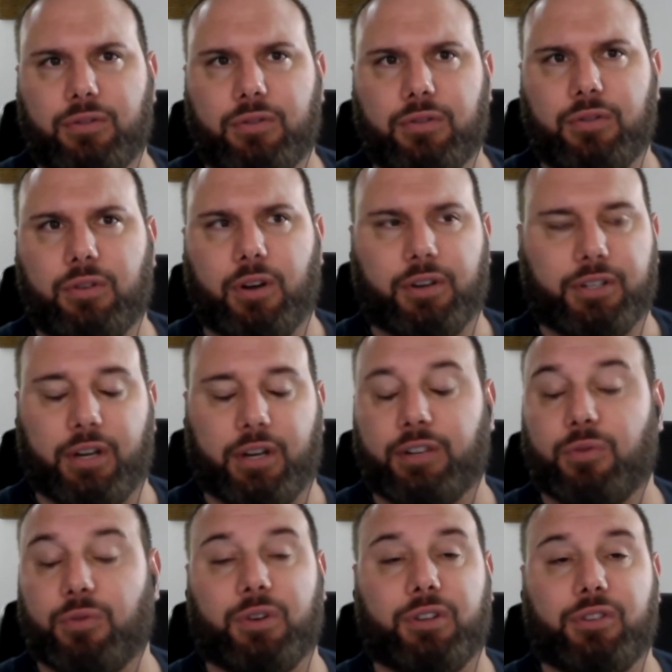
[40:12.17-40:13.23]
or sorry,
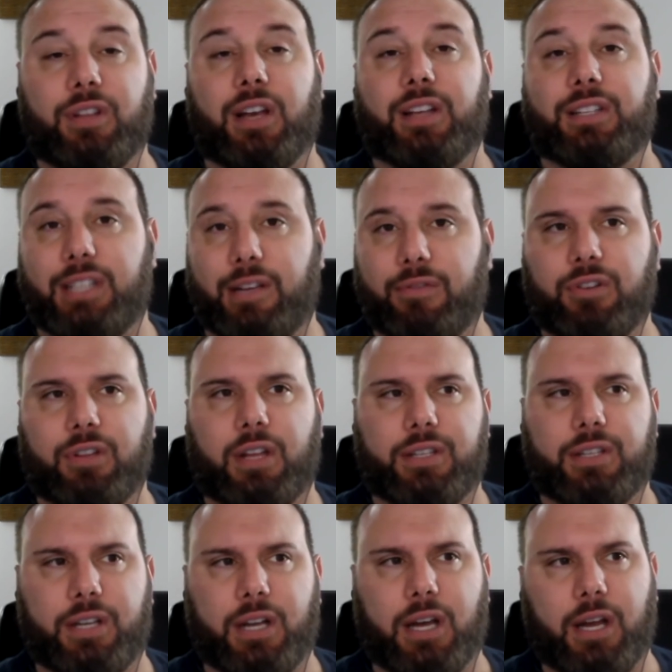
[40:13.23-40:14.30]
2007
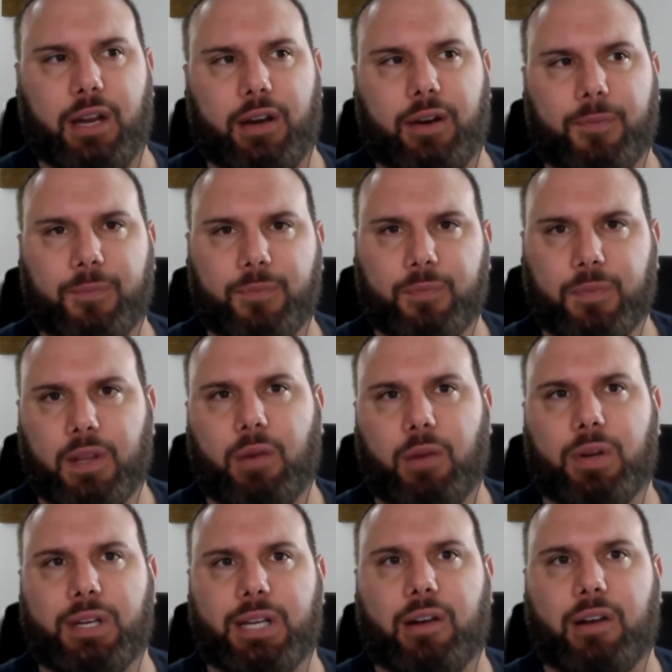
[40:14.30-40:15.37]
2009. Mm-hmm. It
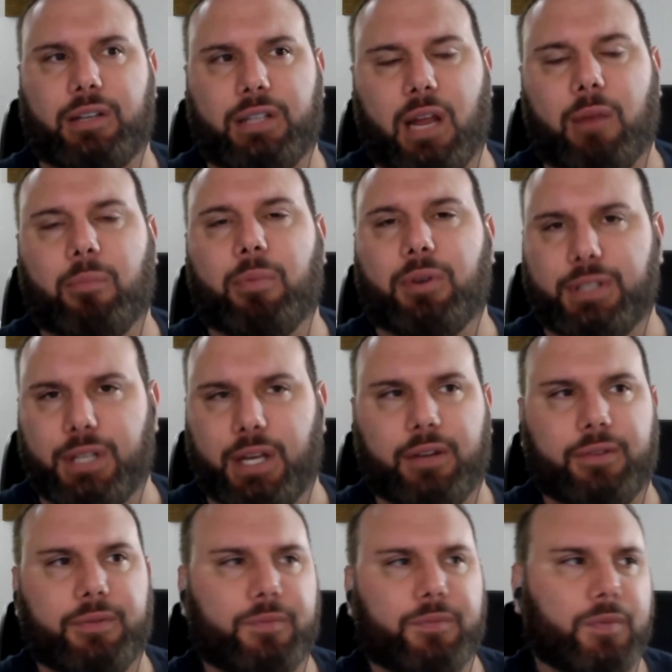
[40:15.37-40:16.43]
went down 10
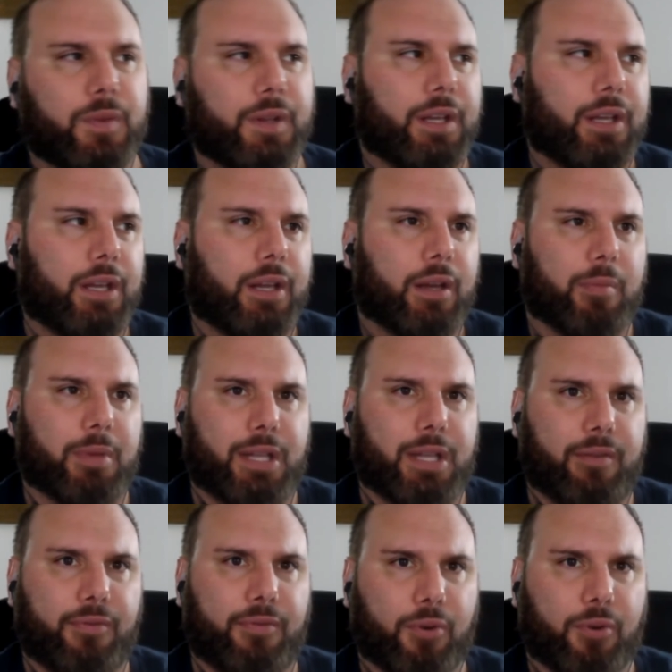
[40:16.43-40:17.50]
percent, Okay. But
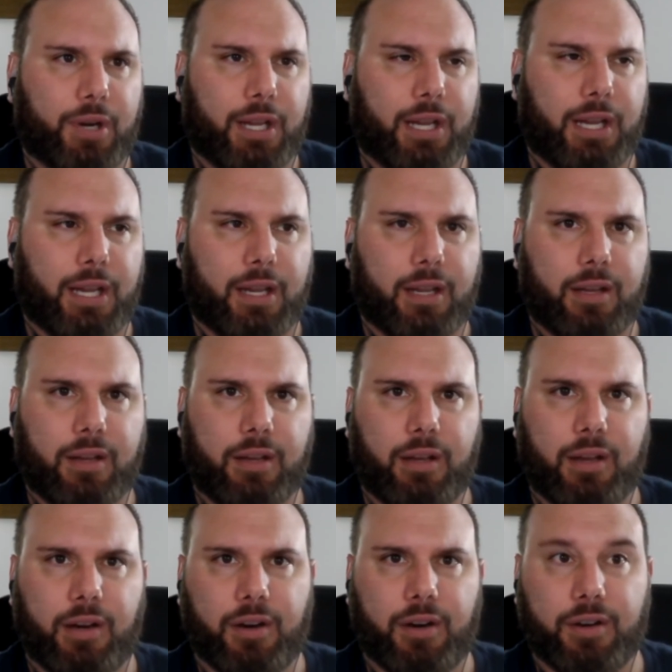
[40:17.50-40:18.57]
then 48
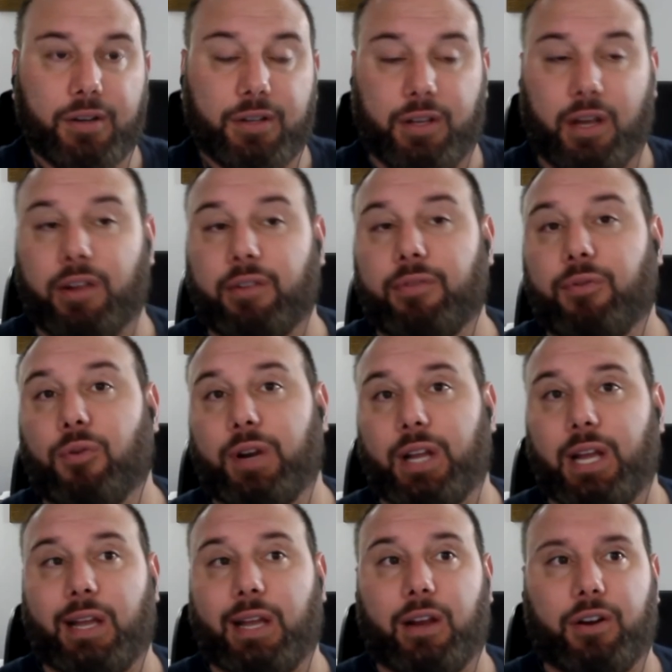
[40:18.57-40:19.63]
year, the other
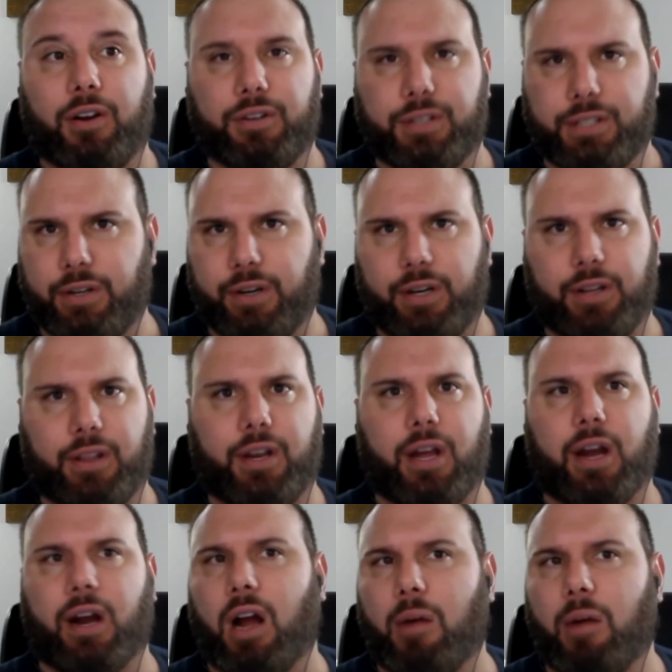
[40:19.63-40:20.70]
48 years during the
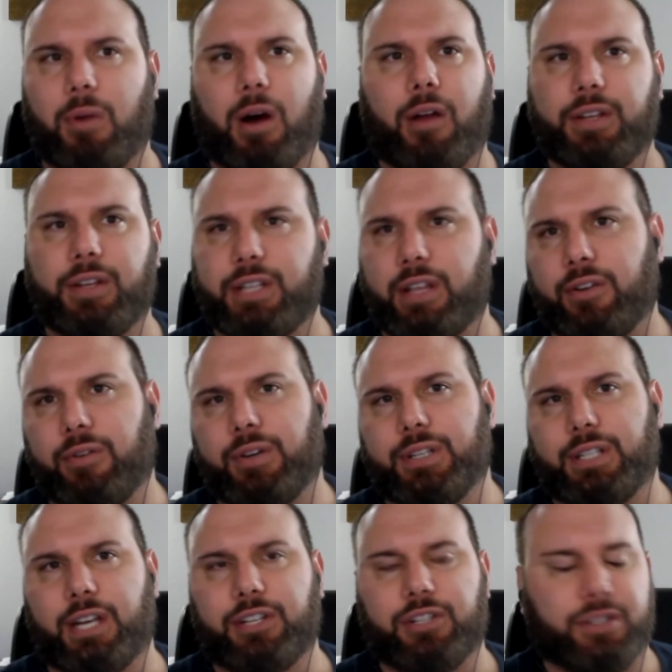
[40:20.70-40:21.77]
dot com, all these other
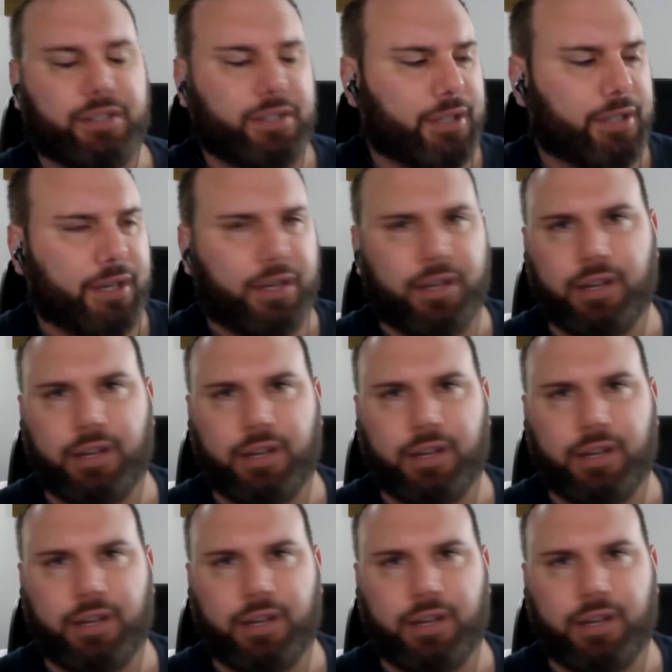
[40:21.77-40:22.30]
recessions, like